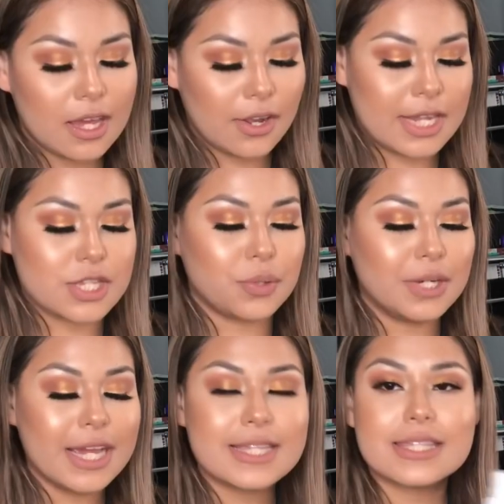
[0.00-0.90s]
Okay, so
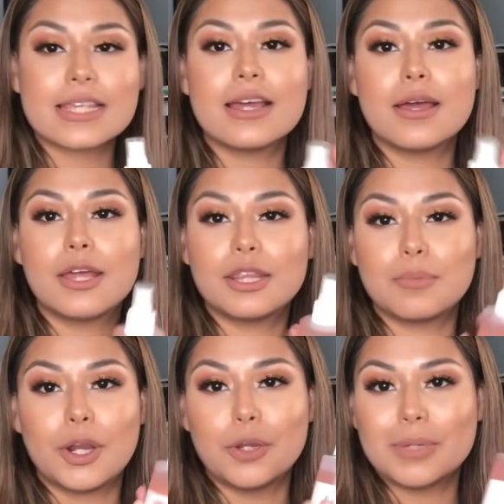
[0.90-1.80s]
next, the
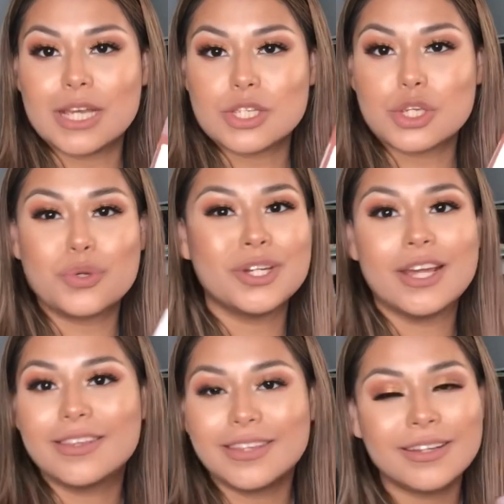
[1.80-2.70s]
Mario Badescu
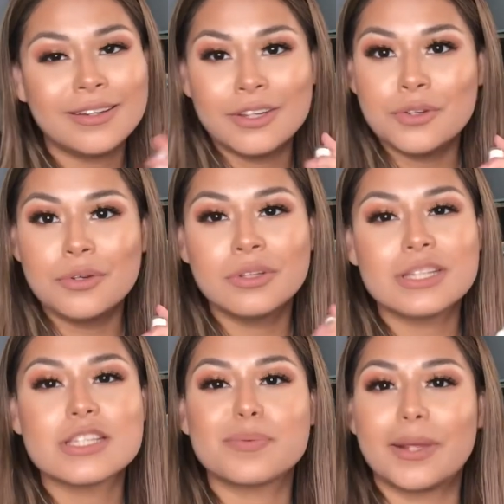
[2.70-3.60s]
Nothing New.
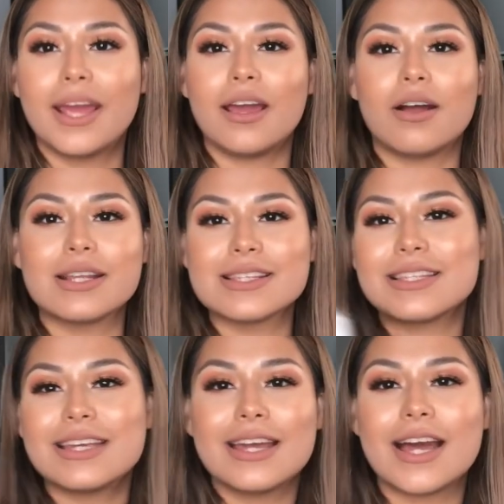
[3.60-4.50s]
This spray
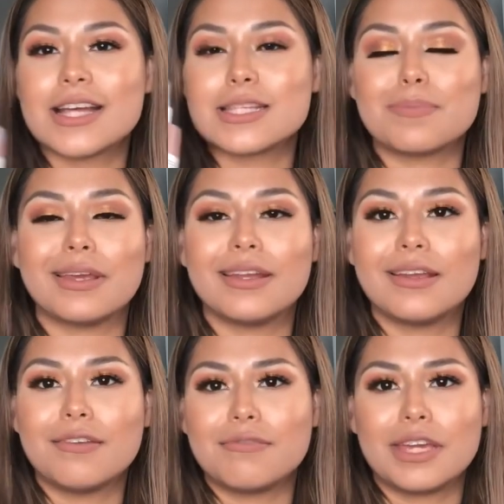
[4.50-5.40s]
honestly has been
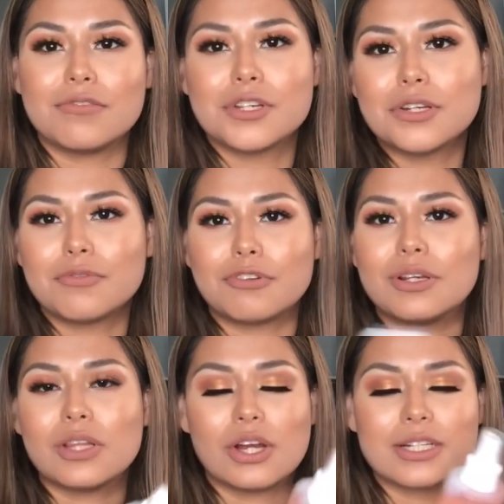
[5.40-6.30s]
a favorite for
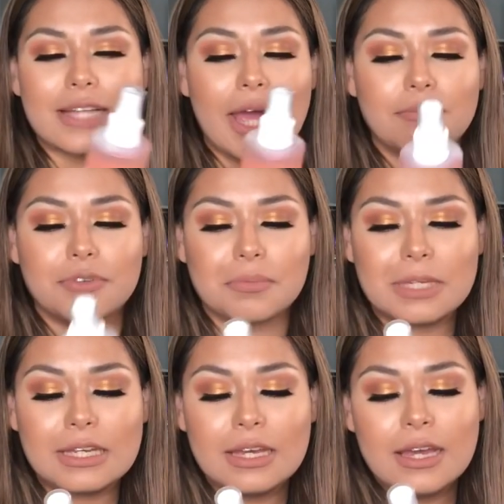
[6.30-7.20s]
a long time for
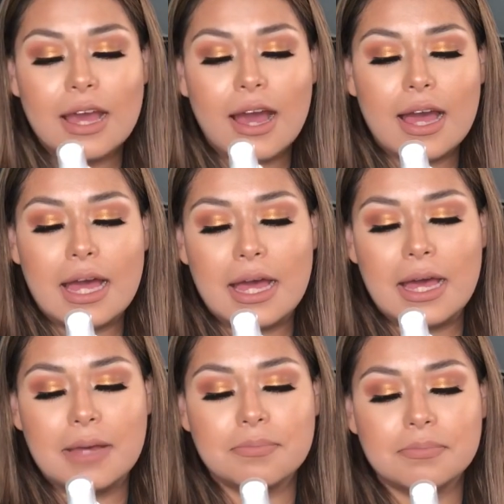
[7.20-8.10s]
me.
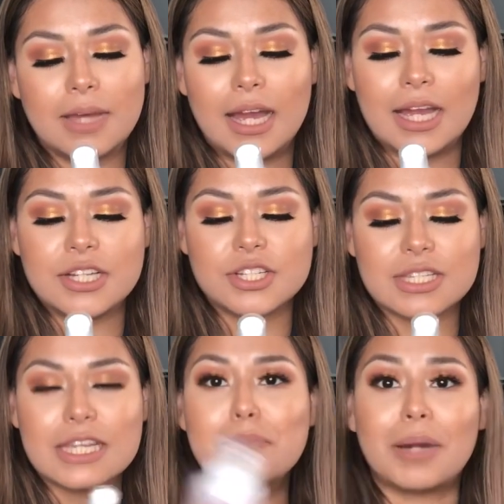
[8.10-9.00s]
I
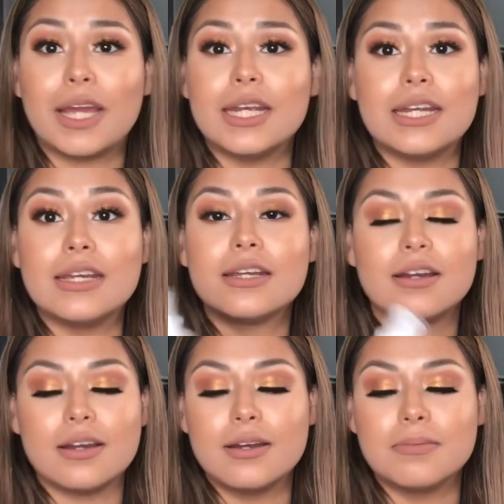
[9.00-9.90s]
just keep buying it,
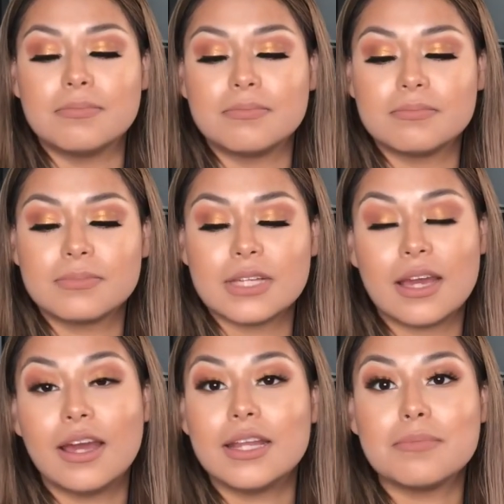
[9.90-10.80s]

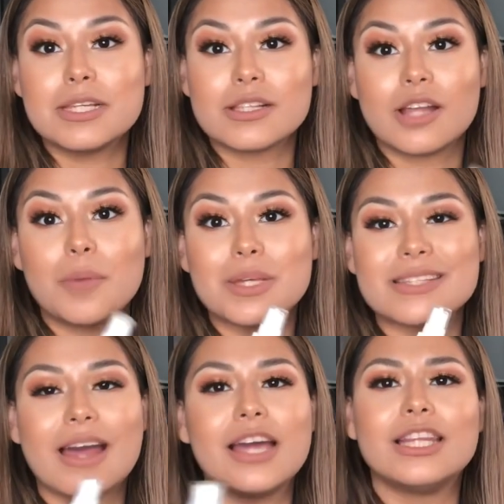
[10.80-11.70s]
and it means a lot because
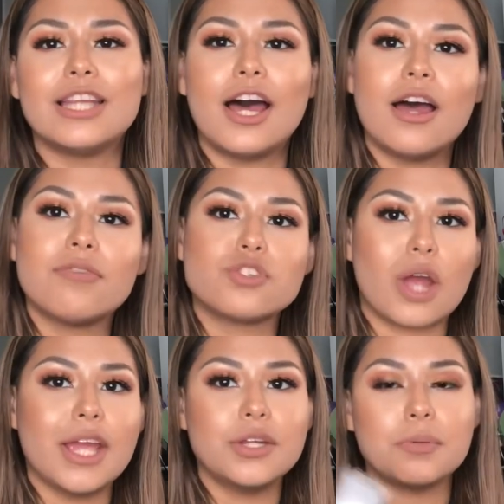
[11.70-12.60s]
I love
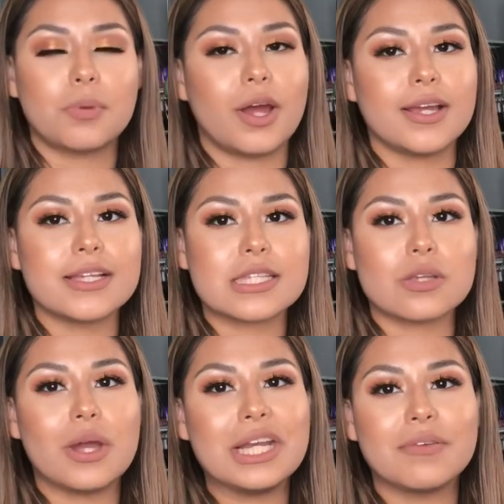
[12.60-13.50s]
trying new products,
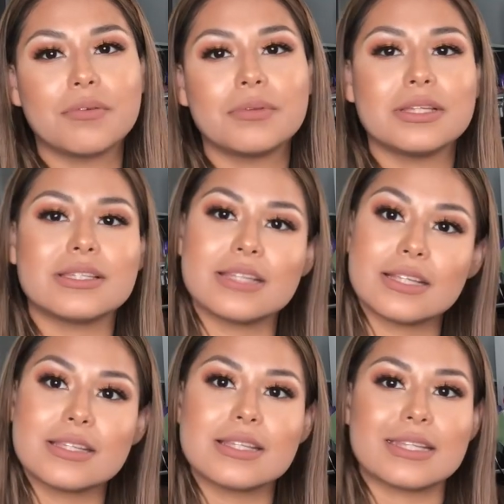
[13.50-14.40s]
so I never really
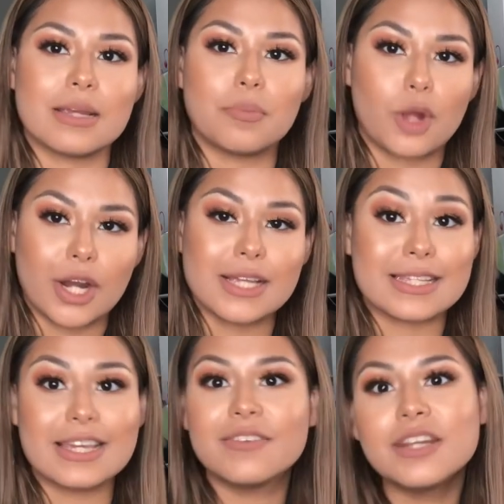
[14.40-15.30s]
stick to the same products.
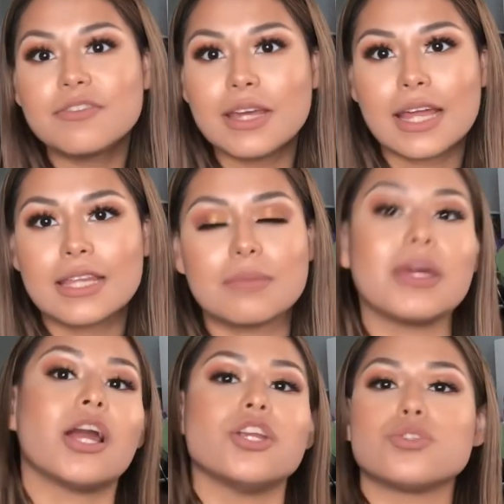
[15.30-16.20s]
Even if I like them,
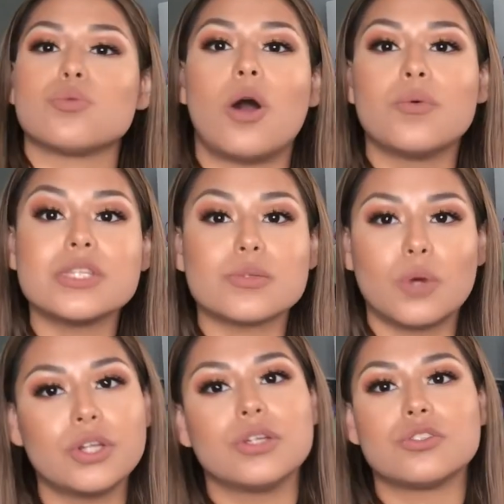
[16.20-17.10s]
like, I just always
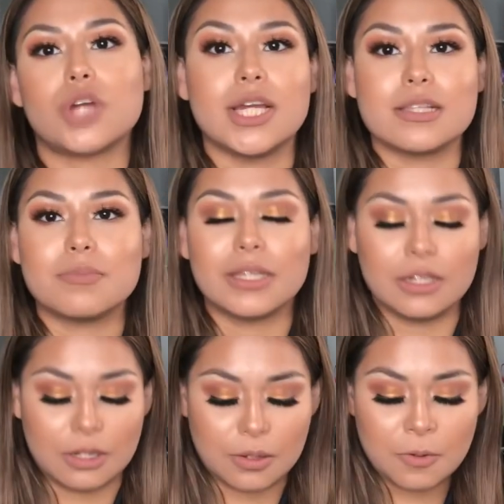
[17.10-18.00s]
want to try
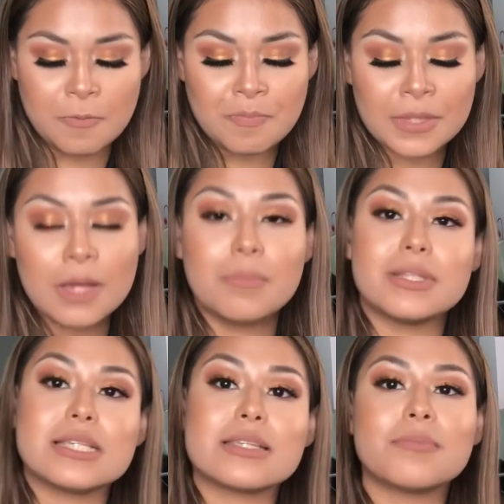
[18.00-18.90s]
something new. But
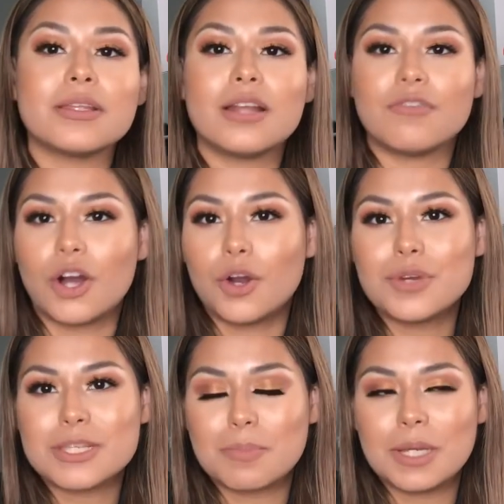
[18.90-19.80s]
this is something that I've
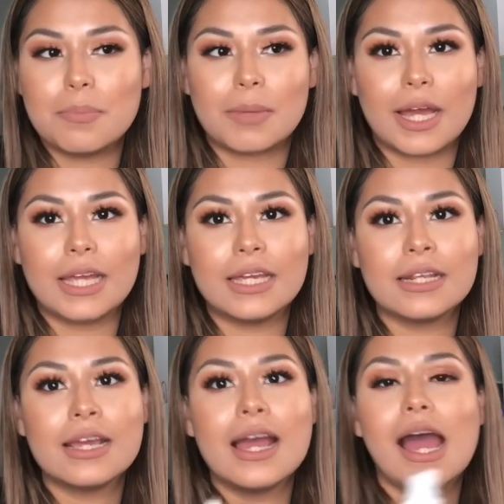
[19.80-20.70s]
always been
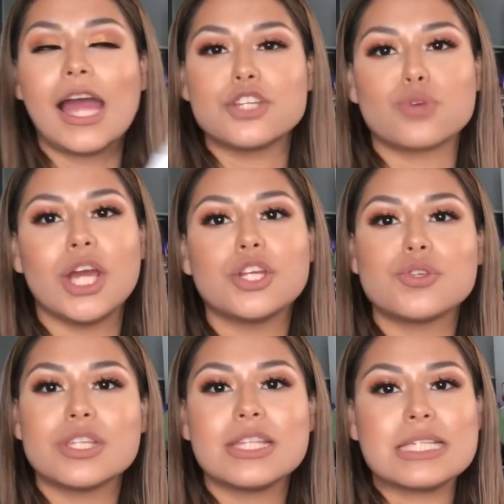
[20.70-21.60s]
buying. I tried
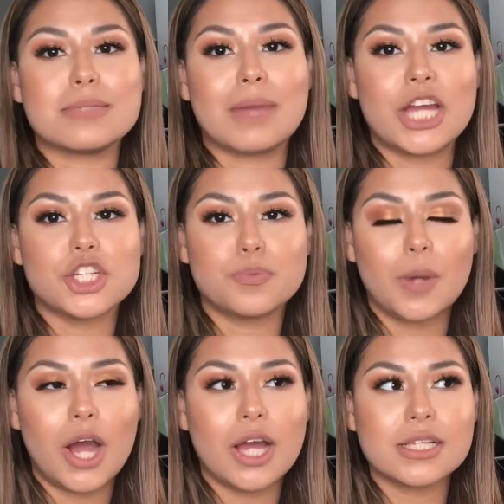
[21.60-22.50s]
using the
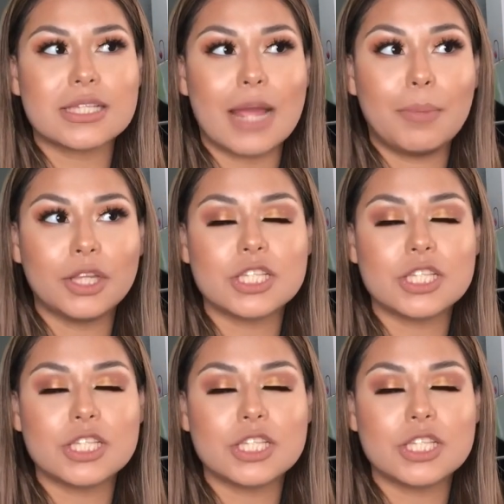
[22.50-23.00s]
Smashbox. I bought the